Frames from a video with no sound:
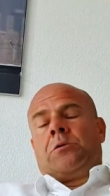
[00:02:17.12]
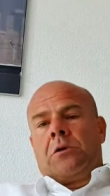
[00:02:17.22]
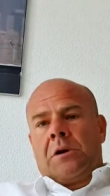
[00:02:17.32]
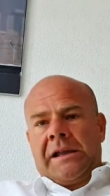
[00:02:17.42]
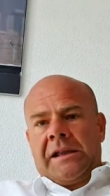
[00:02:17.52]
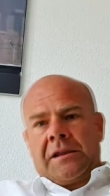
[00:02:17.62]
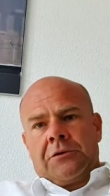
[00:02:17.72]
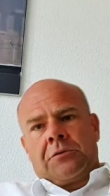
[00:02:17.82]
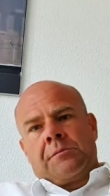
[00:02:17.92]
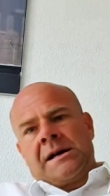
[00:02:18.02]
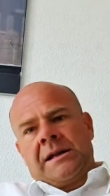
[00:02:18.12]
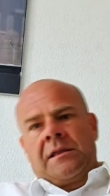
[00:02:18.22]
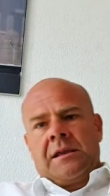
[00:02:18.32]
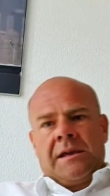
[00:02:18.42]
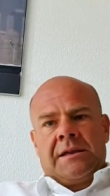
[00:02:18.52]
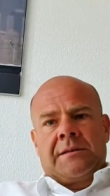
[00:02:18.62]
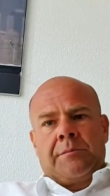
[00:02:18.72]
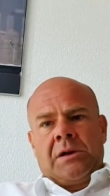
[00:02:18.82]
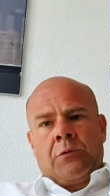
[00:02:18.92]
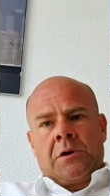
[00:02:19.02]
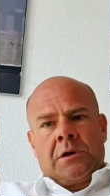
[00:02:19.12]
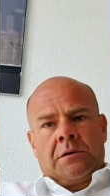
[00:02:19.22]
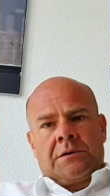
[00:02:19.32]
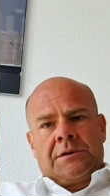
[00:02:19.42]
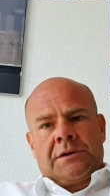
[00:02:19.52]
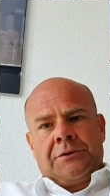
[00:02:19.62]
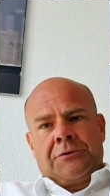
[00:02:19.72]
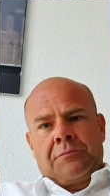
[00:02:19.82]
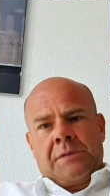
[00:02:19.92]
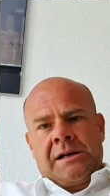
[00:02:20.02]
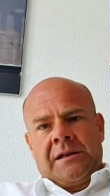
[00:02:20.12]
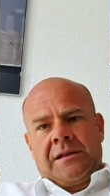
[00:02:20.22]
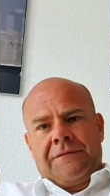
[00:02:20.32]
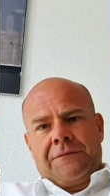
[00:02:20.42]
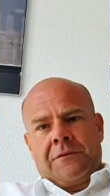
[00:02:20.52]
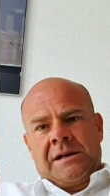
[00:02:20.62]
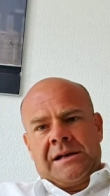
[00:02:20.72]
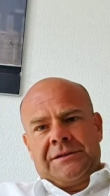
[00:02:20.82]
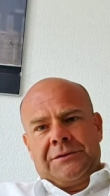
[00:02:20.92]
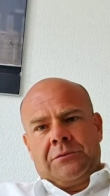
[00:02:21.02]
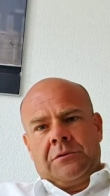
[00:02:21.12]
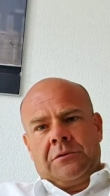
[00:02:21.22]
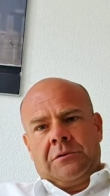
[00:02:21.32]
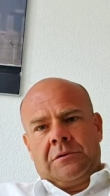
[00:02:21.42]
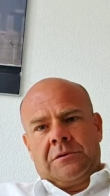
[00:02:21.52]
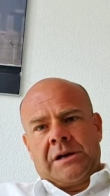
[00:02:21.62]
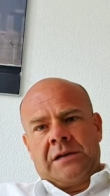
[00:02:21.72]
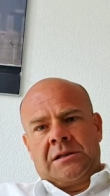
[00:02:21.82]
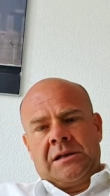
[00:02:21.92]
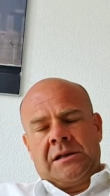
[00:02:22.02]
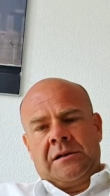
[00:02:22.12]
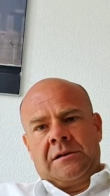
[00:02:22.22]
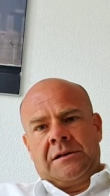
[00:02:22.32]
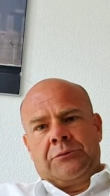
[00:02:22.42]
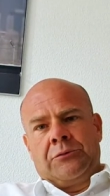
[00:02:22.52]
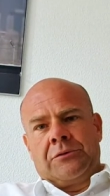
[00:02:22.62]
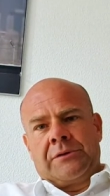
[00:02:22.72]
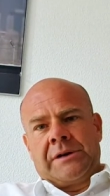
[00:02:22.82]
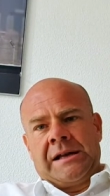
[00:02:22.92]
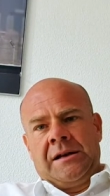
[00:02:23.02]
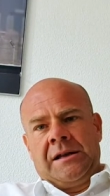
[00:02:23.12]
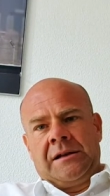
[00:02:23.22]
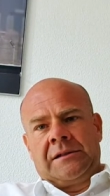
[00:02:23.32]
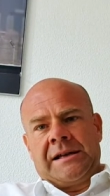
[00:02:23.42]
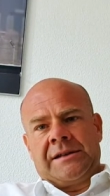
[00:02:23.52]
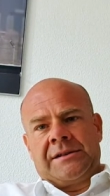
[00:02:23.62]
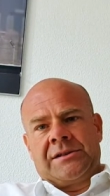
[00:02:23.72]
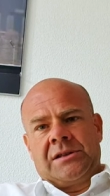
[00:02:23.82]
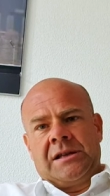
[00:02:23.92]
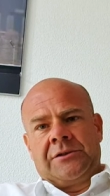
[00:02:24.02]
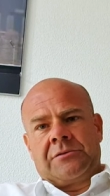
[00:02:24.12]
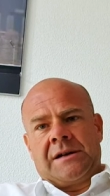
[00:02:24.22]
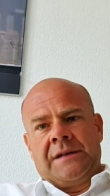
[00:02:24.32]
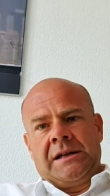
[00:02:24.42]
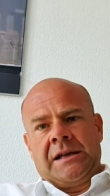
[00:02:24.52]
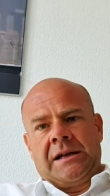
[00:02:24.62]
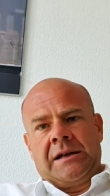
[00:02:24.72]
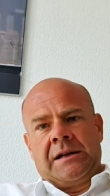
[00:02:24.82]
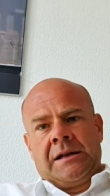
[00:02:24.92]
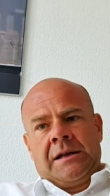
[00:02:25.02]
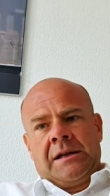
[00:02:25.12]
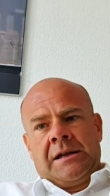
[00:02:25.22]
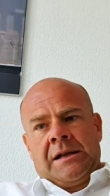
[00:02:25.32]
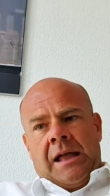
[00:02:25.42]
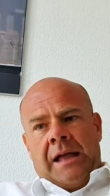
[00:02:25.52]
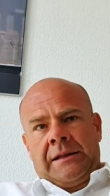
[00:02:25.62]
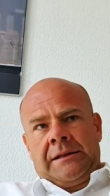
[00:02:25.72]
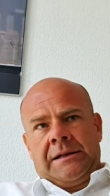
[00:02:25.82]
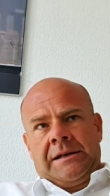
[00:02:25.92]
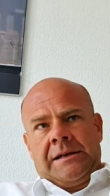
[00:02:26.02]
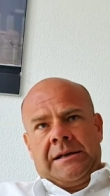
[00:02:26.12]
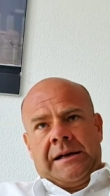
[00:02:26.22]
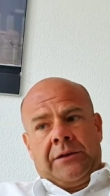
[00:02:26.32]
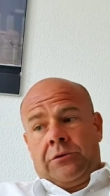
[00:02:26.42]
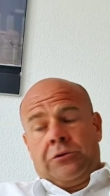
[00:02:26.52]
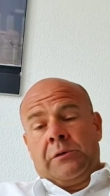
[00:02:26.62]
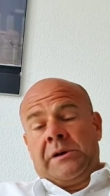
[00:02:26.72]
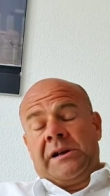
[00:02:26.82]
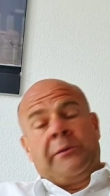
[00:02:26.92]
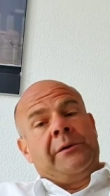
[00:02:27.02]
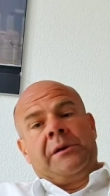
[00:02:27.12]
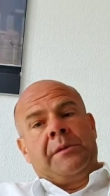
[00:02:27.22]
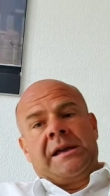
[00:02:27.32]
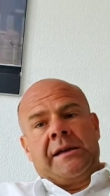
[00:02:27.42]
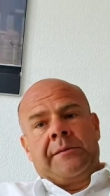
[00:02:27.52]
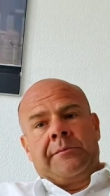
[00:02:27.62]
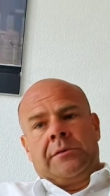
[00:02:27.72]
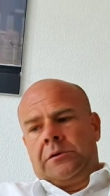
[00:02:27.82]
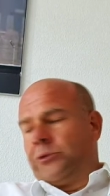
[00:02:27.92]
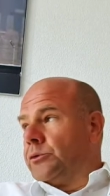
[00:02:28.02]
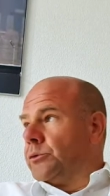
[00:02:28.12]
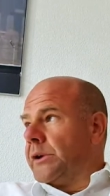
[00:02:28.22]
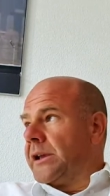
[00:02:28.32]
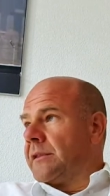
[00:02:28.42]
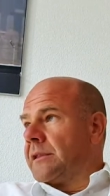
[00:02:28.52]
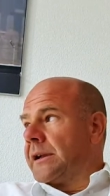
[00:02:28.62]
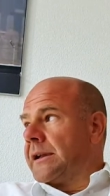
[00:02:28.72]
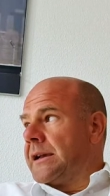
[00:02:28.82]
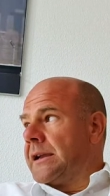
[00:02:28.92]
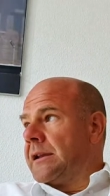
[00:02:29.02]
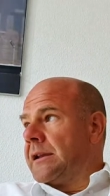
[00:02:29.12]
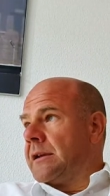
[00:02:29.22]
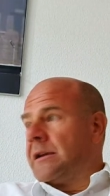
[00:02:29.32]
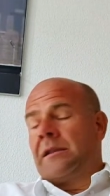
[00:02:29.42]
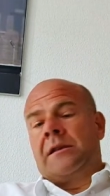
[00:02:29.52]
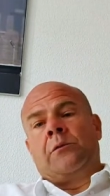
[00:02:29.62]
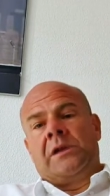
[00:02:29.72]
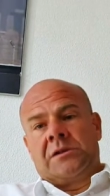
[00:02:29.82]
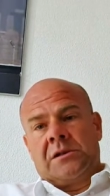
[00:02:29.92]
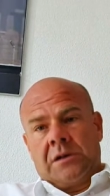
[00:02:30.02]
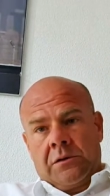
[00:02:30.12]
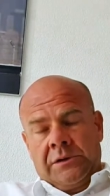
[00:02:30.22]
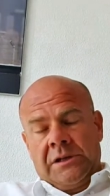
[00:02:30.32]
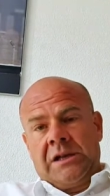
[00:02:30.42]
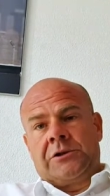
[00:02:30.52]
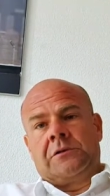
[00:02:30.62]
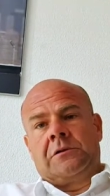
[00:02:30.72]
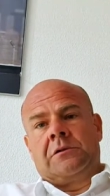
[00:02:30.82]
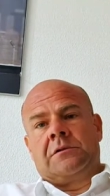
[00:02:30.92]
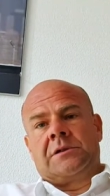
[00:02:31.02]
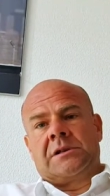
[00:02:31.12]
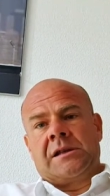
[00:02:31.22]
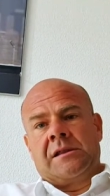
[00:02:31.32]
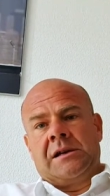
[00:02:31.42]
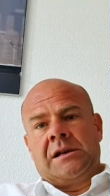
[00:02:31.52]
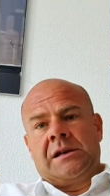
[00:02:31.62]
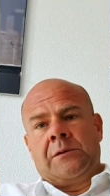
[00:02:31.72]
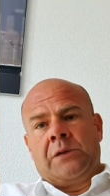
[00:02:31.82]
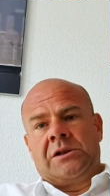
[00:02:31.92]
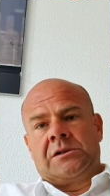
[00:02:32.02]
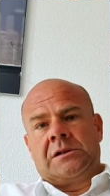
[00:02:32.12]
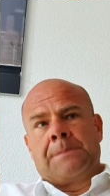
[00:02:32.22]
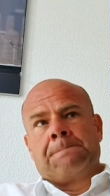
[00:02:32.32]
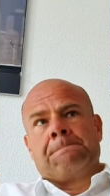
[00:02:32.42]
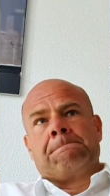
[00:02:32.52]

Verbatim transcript: To call it a normality is a big word, because a normality for us is to go racing, uh, to go rallying, testing, traveling, uh, and uh, I don't know when we will be able to do it again, and in which uh, conditions, and uh, in which uh,